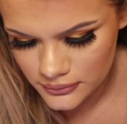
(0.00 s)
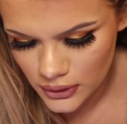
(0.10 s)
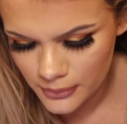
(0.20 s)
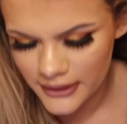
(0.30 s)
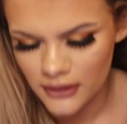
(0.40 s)

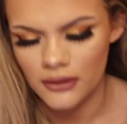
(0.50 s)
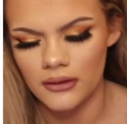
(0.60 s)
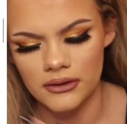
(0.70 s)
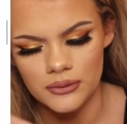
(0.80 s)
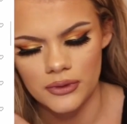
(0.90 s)
Oh my
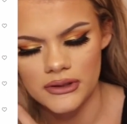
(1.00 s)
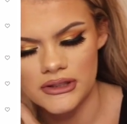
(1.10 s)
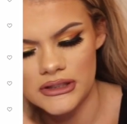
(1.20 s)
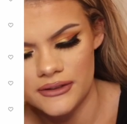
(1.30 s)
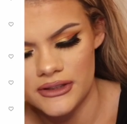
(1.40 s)
god, what a
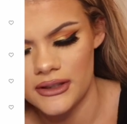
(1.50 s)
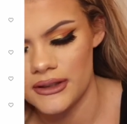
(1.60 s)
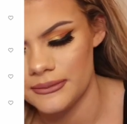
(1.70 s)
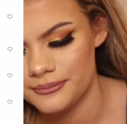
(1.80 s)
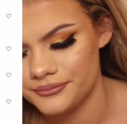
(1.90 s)
diva
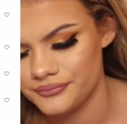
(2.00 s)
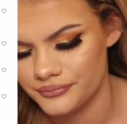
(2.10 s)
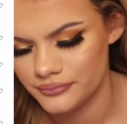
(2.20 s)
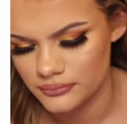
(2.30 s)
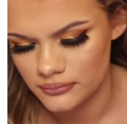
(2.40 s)
dime.
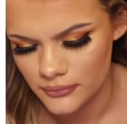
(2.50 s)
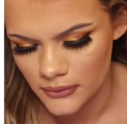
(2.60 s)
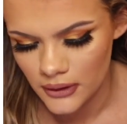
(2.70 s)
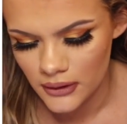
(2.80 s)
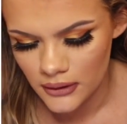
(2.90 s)

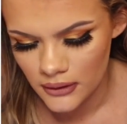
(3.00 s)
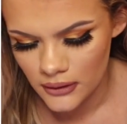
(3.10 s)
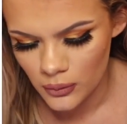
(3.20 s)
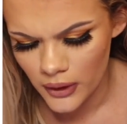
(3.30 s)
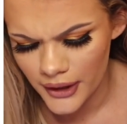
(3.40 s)

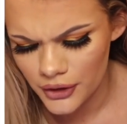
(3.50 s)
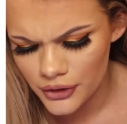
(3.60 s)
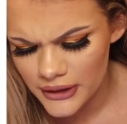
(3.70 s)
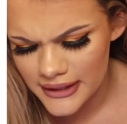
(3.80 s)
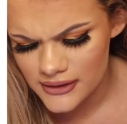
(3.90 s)
Why are your
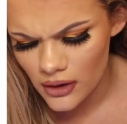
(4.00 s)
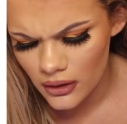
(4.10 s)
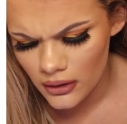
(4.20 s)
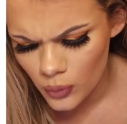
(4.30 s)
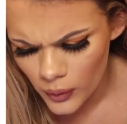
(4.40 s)
knees
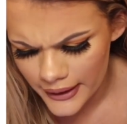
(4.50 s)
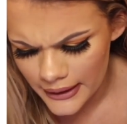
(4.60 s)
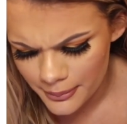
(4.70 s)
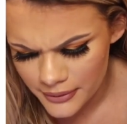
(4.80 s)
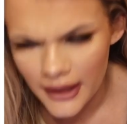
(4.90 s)
all way
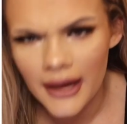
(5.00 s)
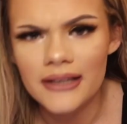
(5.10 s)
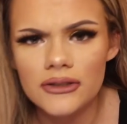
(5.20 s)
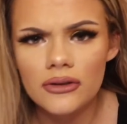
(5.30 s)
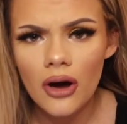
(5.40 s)
up there? I
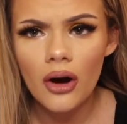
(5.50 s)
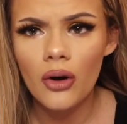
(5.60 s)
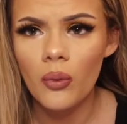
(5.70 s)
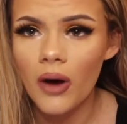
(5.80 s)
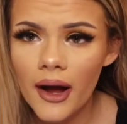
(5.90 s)
don't
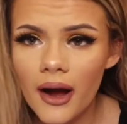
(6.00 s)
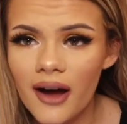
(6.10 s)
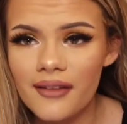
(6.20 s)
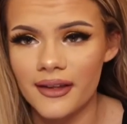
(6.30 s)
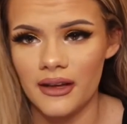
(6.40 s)
know, why
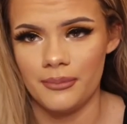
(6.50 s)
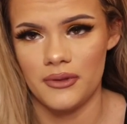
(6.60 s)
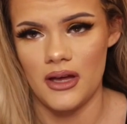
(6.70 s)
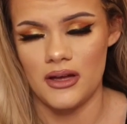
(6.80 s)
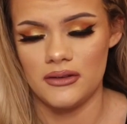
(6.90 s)
are they up
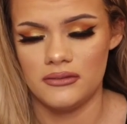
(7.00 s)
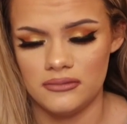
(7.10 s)
there?